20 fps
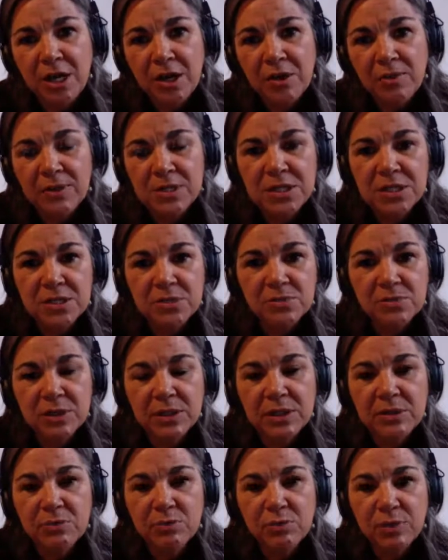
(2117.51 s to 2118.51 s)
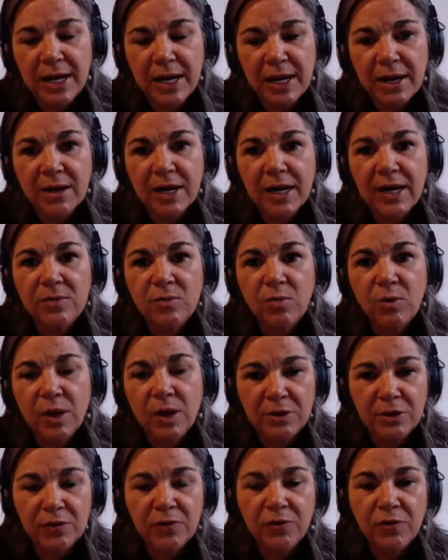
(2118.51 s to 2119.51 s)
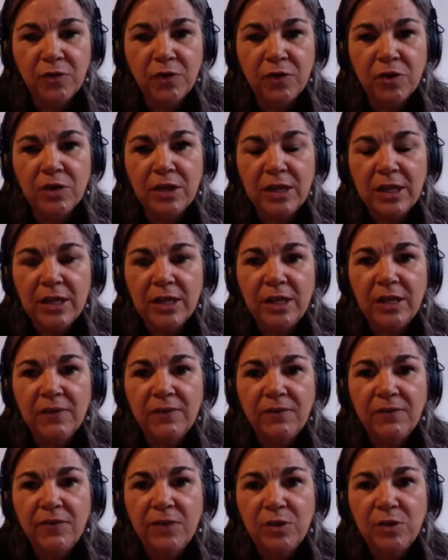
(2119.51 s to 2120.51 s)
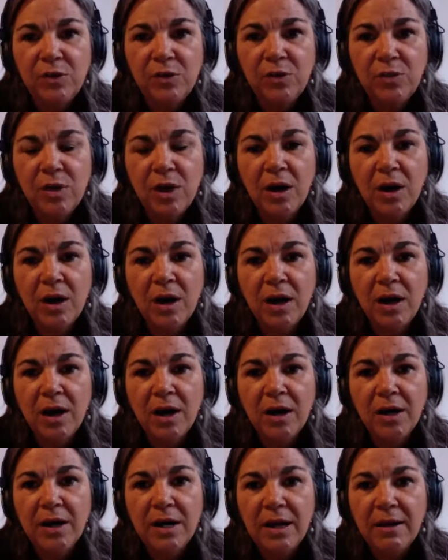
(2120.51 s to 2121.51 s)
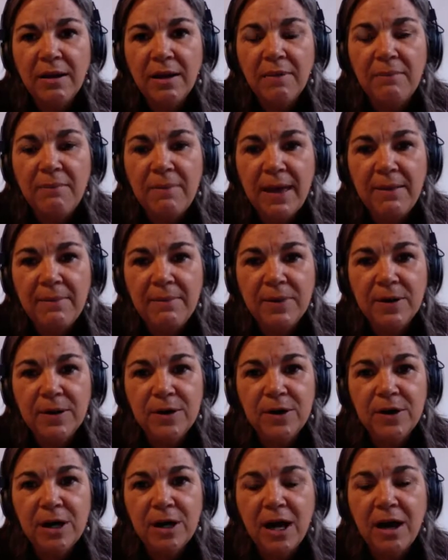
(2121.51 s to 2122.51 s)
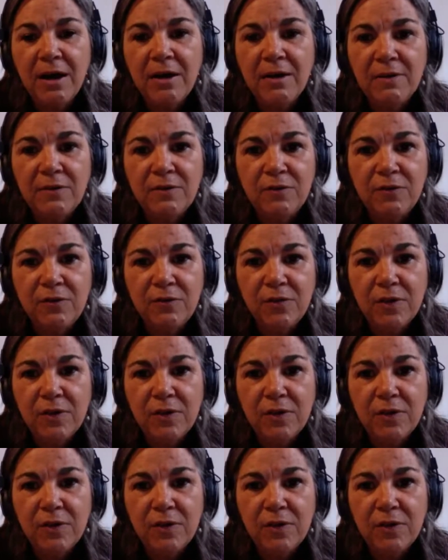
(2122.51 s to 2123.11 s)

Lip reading: which is really rare and wonderful if you are a member of